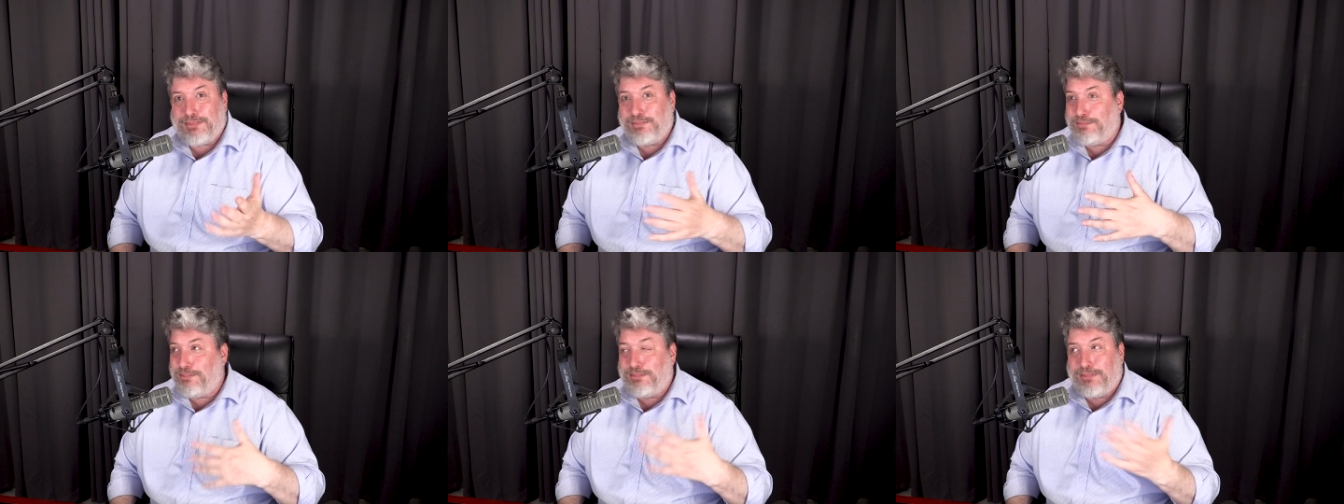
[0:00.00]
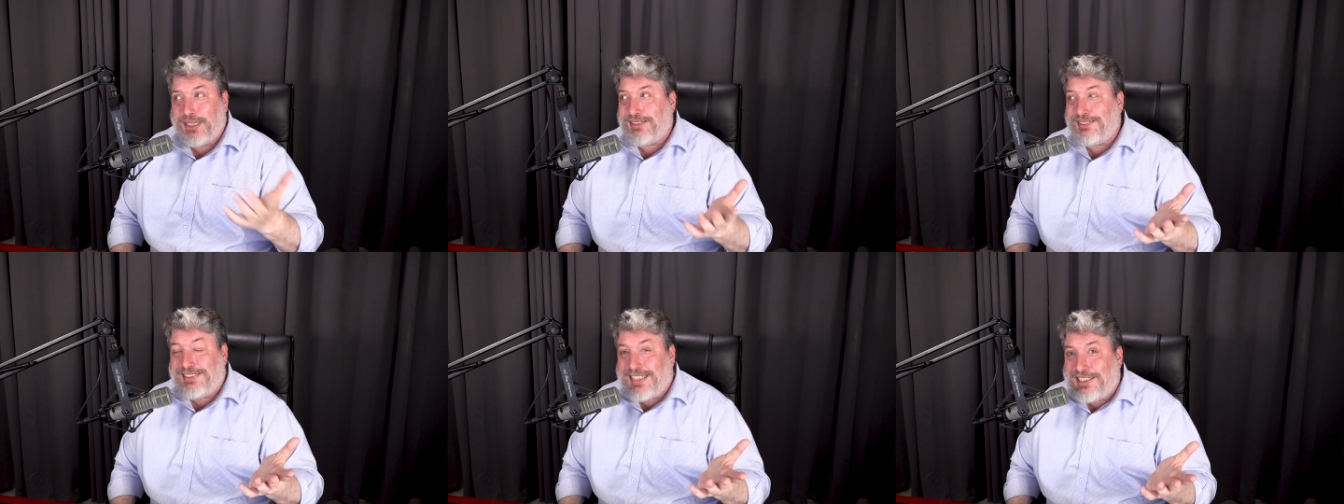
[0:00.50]

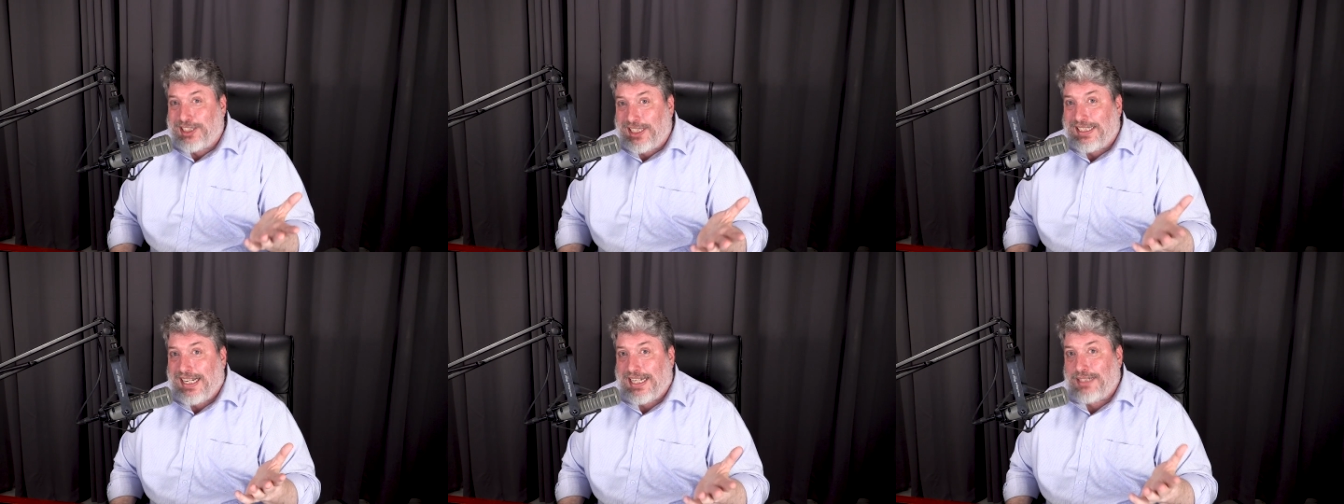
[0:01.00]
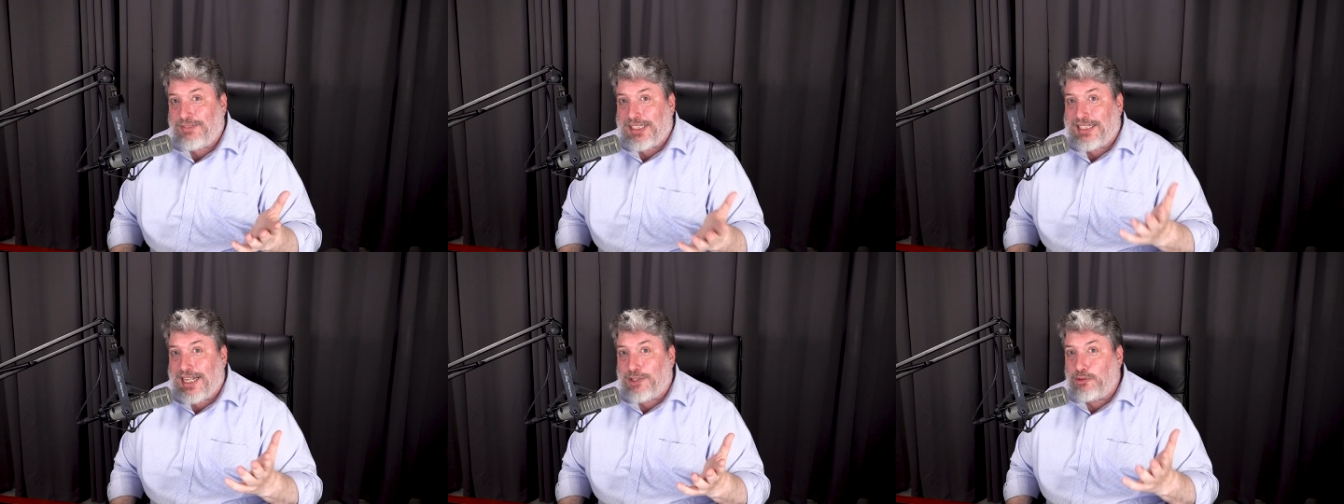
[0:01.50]
with she can't
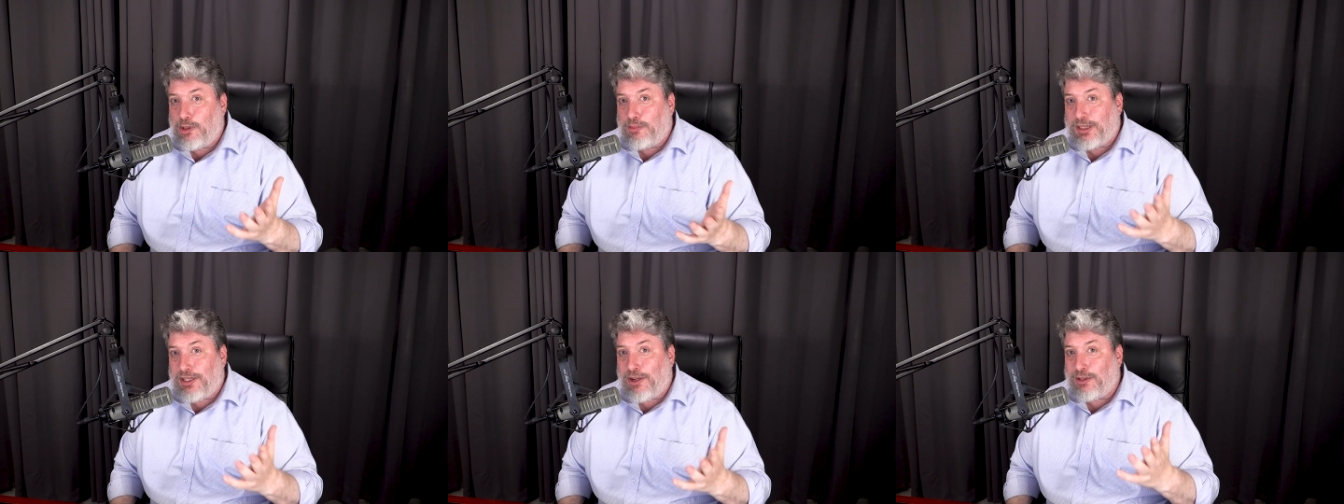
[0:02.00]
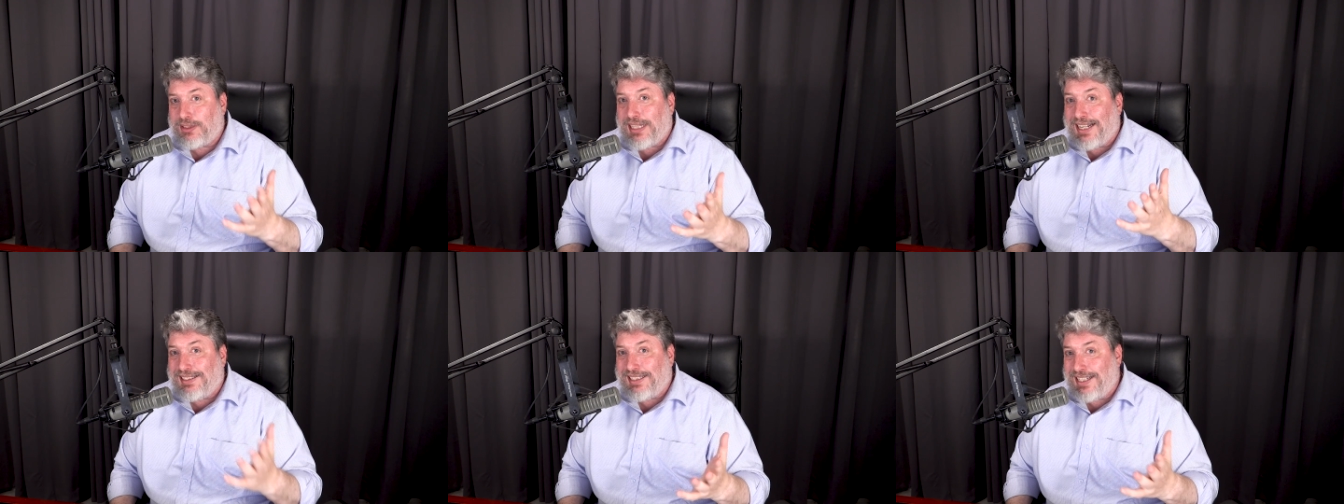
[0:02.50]
even get a room at the
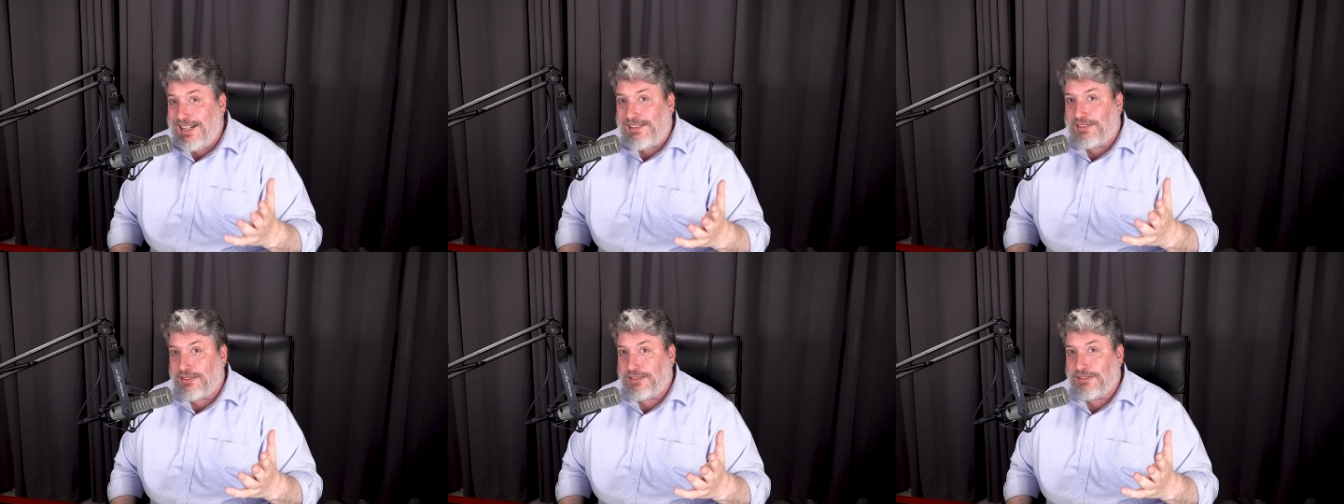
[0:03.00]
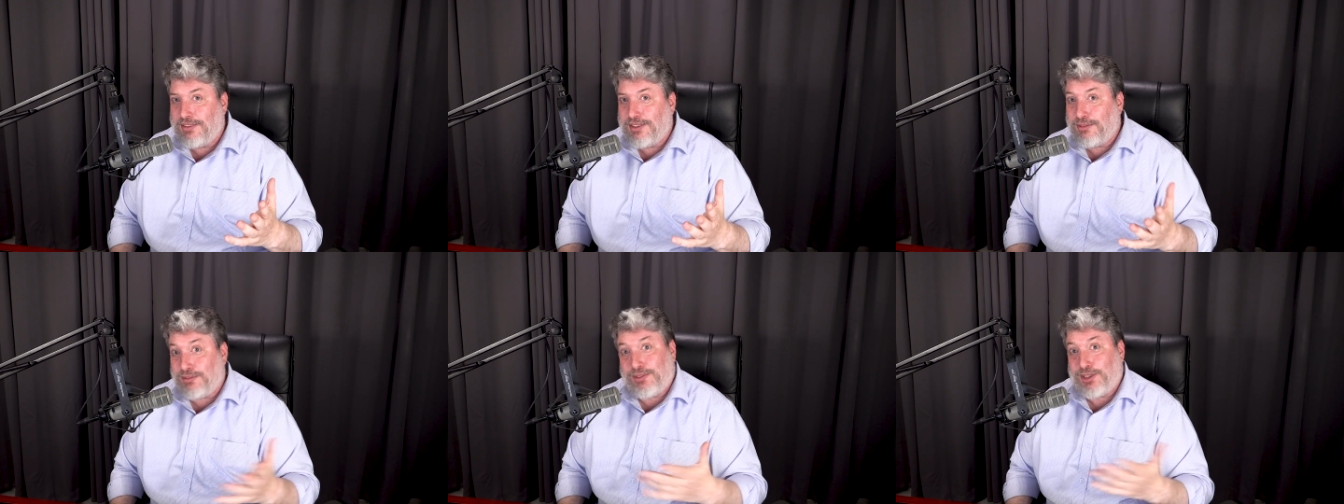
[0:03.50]
hotel at the inn.
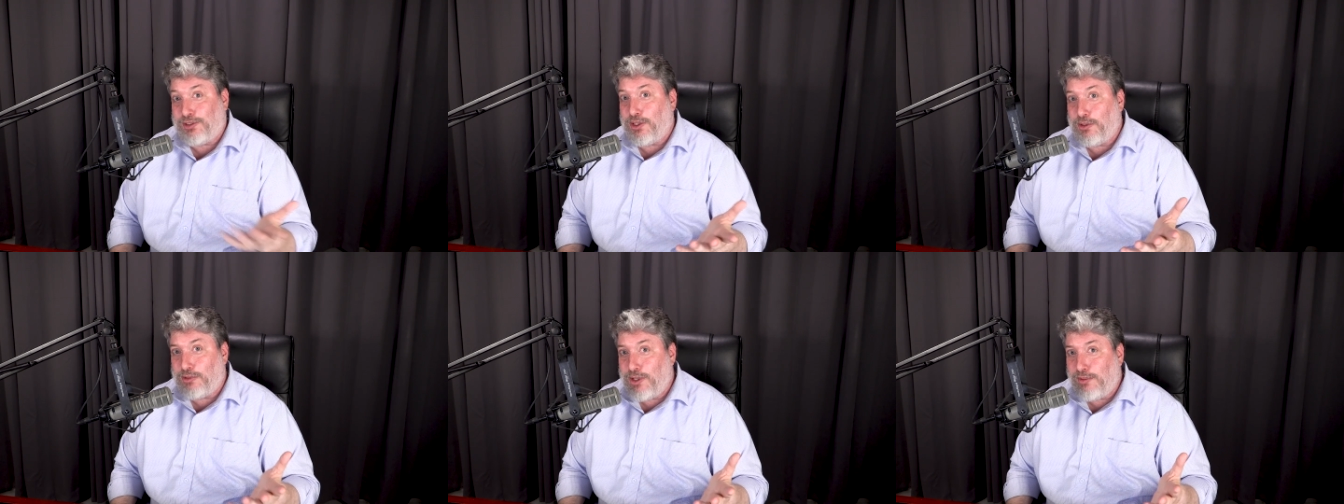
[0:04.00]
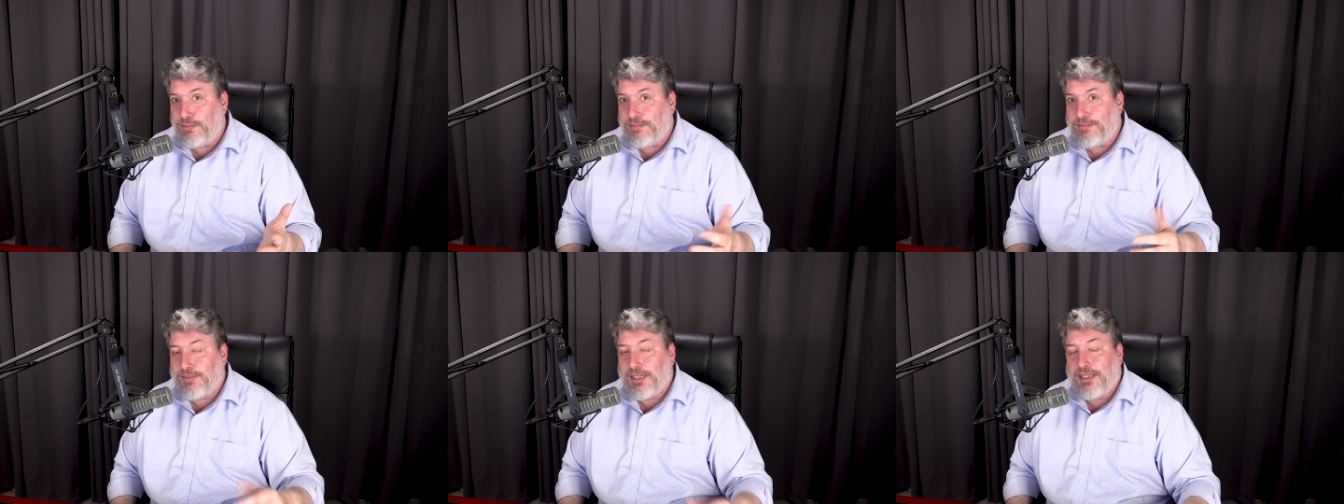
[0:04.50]
There's no
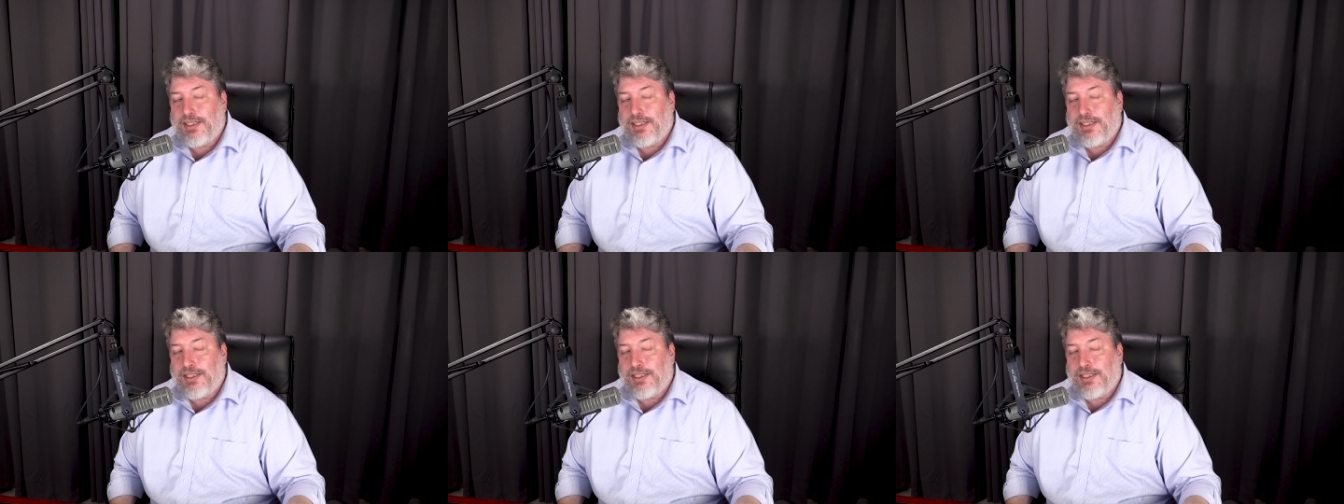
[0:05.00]
room.